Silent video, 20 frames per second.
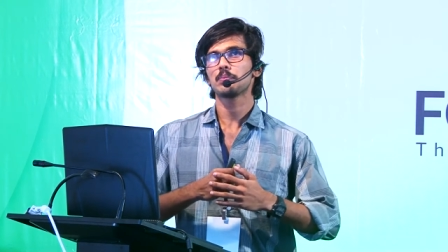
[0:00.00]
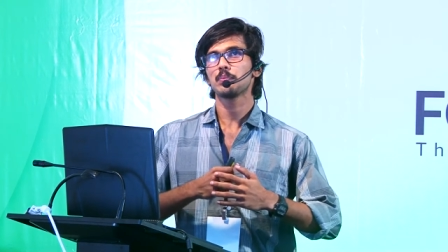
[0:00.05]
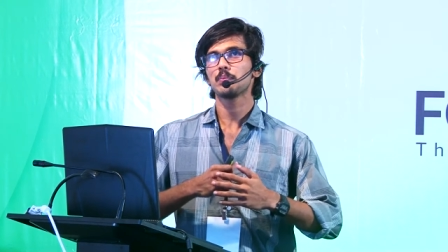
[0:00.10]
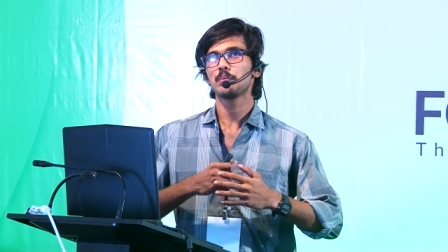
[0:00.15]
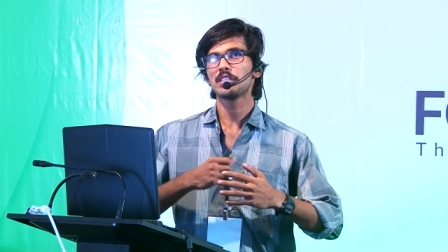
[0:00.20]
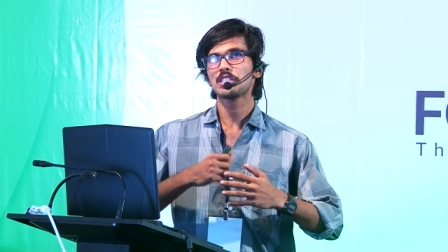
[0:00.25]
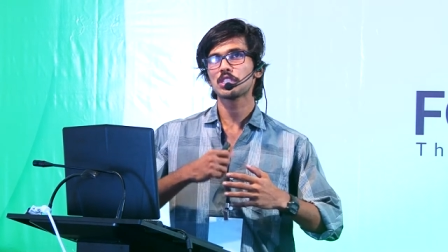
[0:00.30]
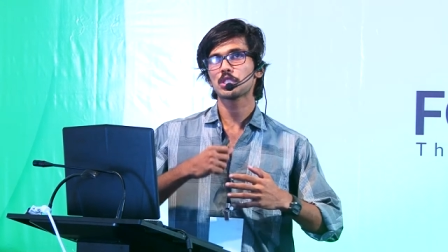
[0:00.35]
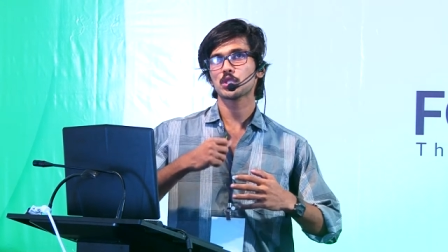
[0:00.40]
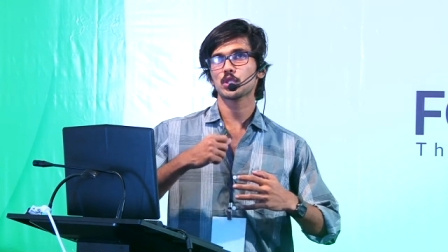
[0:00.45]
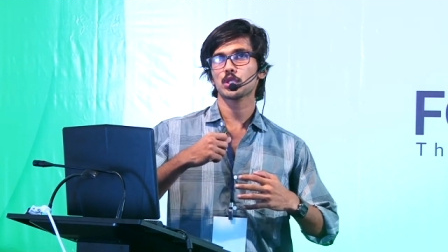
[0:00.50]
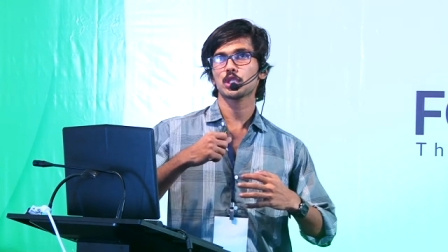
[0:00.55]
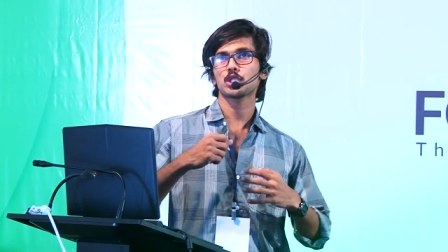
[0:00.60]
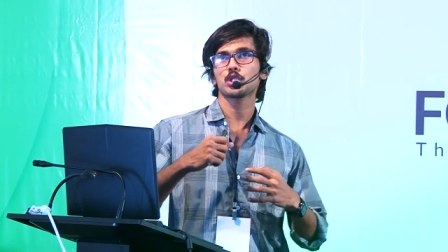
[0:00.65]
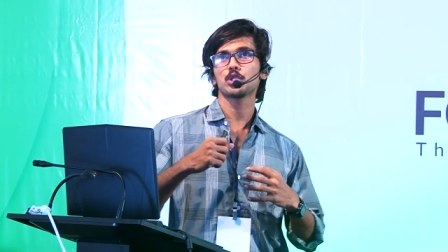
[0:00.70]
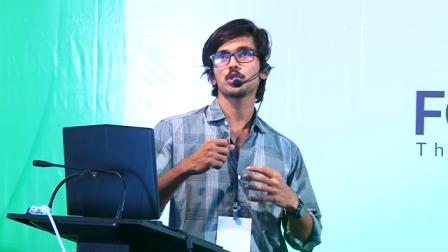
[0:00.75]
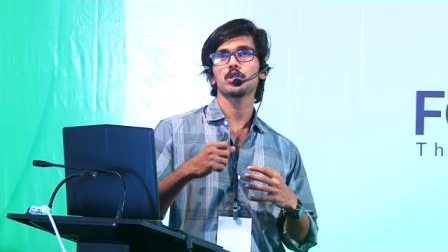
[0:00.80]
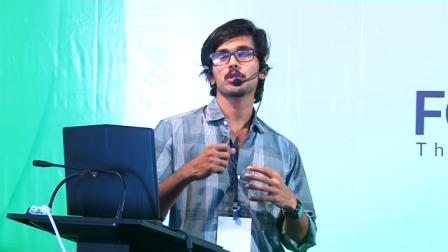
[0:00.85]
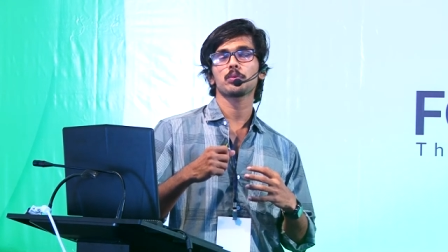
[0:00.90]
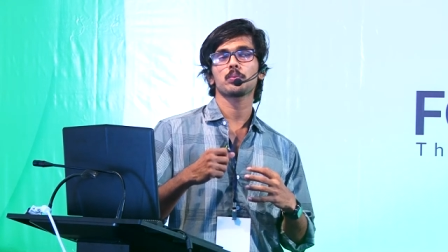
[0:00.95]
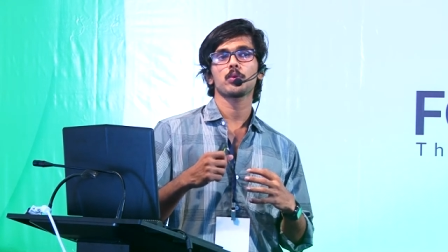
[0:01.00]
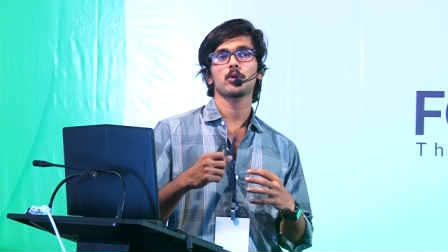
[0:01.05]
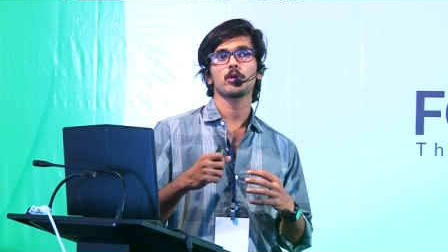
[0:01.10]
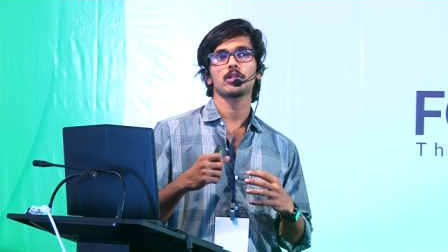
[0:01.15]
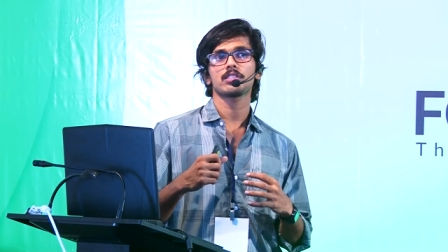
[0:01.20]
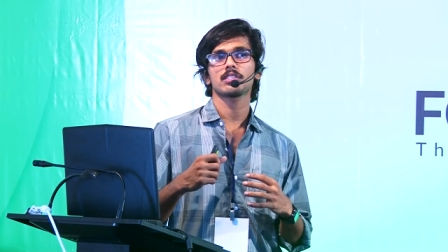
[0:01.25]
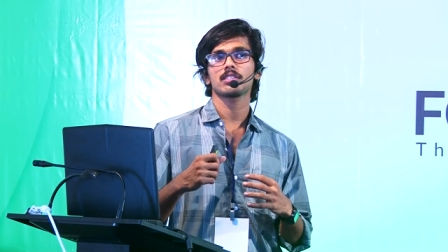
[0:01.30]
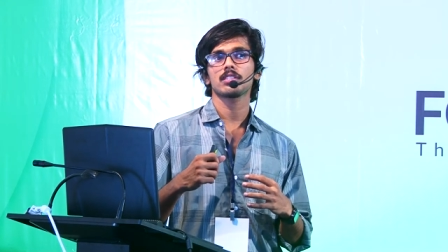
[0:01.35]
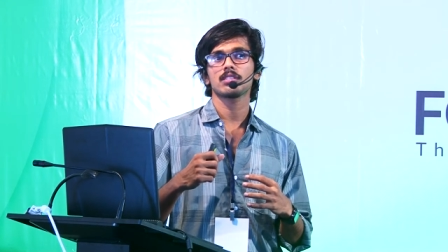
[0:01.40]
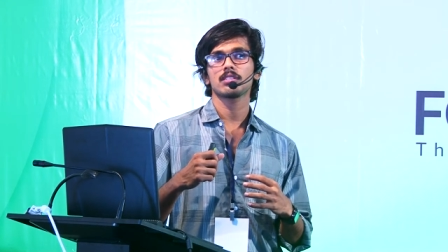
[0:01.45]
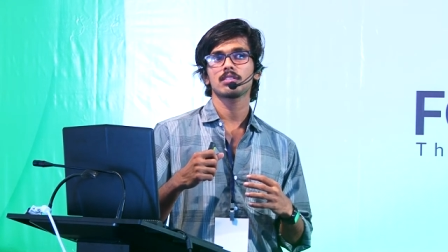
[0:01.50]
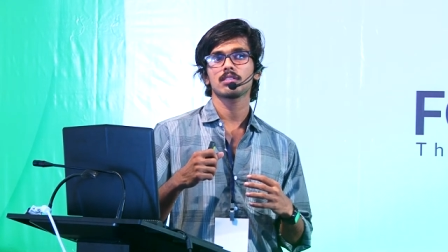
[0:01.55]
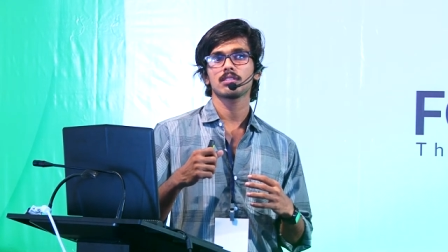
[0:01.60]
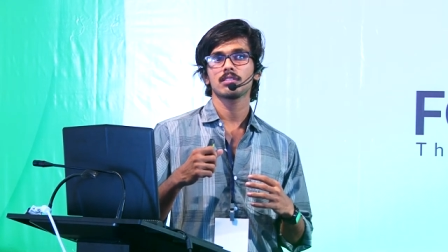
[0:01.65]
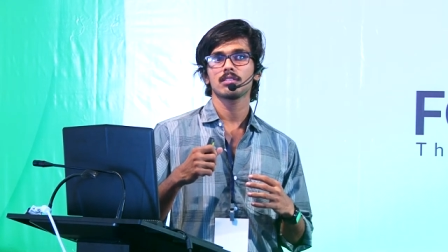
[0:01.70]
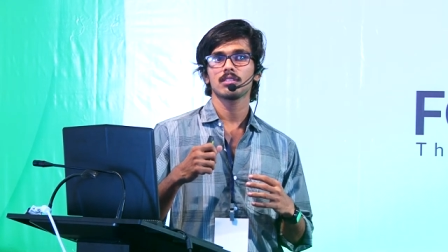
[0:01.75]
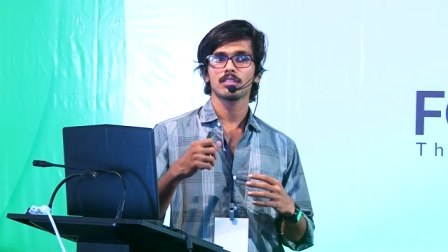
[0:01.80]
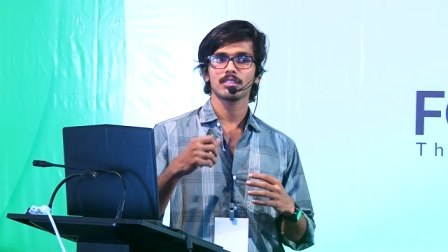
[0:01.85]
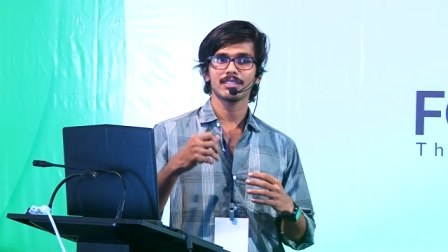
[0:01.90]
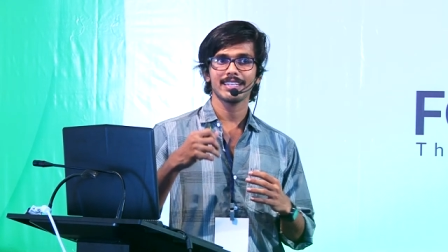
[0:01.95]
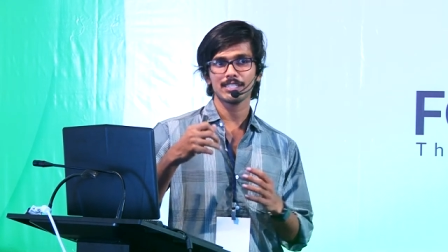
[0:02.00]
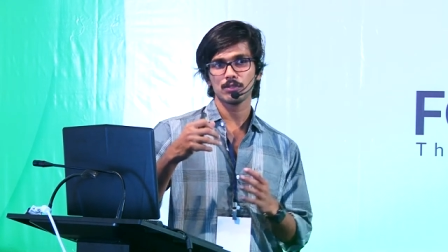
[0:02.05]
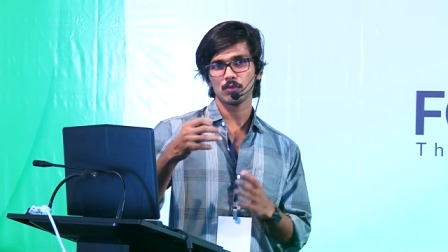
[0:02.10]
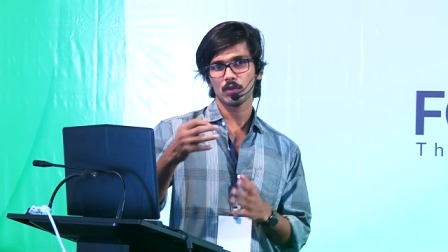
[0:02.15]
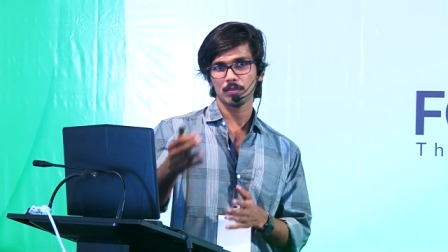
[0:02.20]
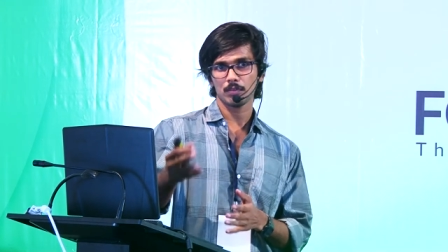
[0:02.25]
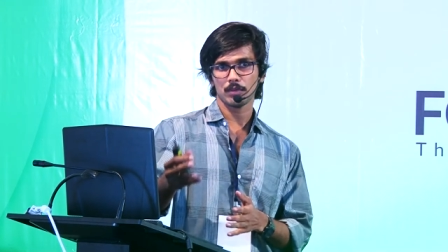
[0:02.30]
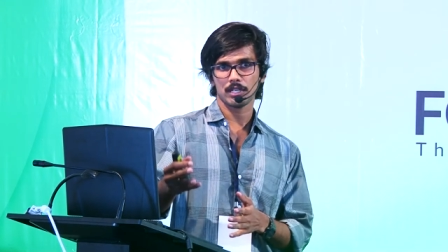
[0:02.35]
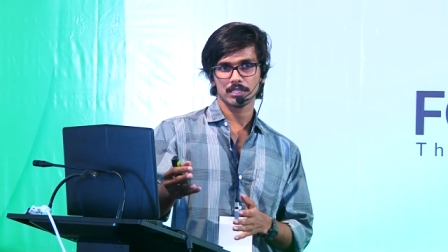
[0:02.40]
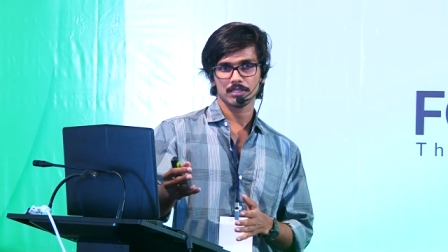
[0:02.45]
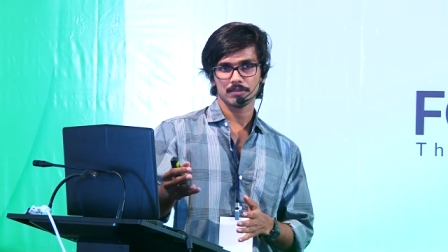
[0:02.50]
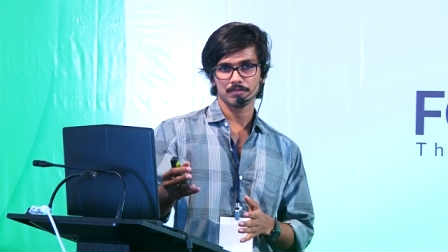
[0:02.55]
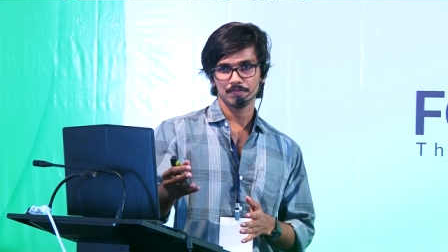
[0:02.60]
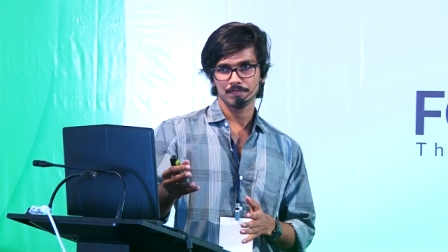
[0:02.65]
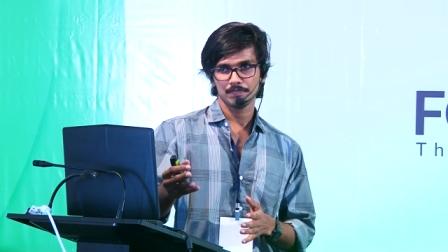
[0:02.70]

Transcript: being strict to your policies, that's one path.